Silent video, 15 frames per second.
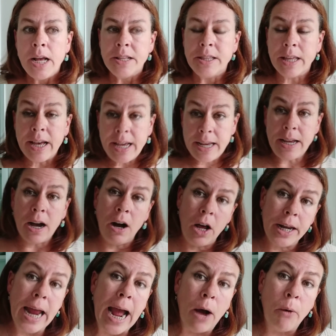They are
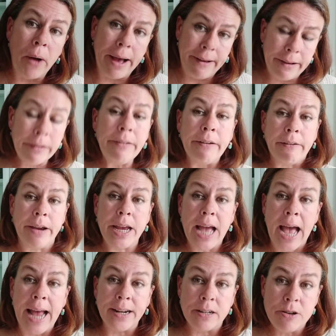now angry
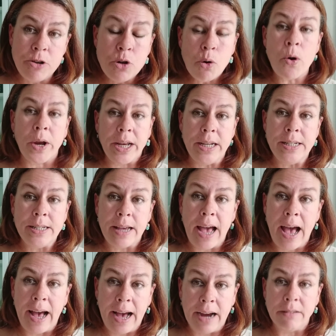and annoyed
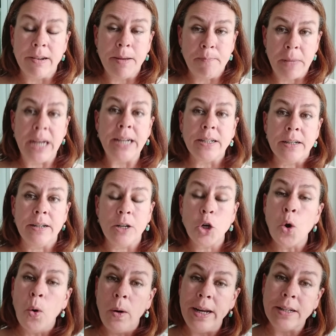at Harry and Meghan and
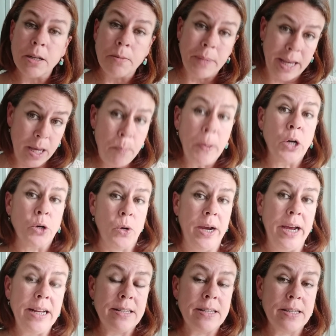calling them
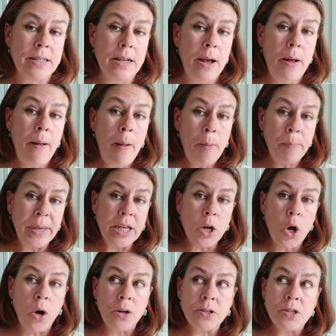hypocrites
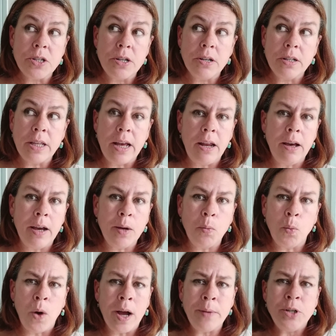because they're like,
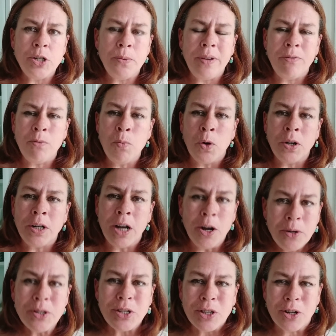why would you even want to
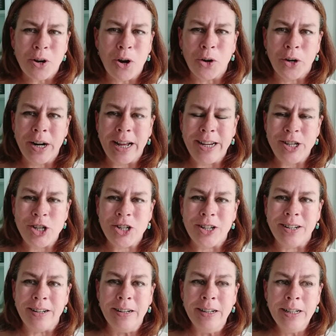go to the
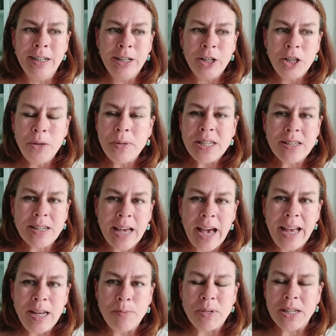coronation? You
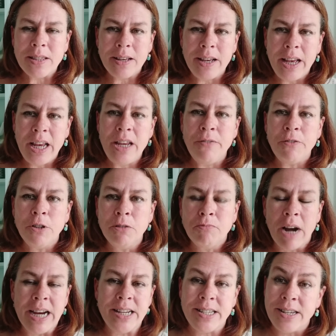escaped the evil
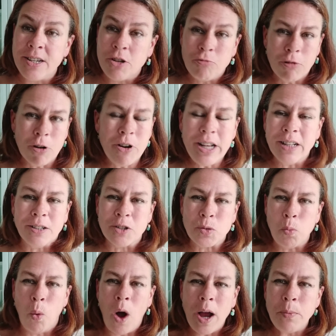racist royals.
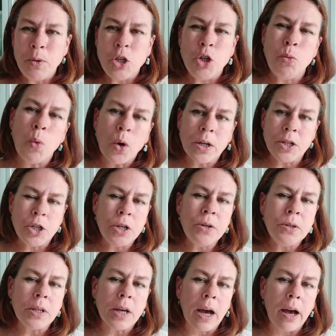Why would you want to
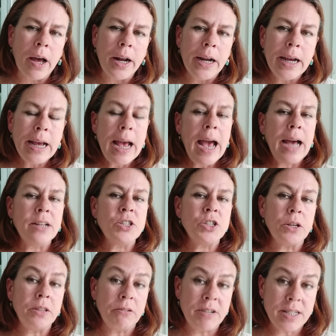do that? And so
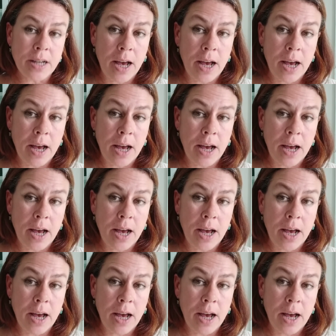there is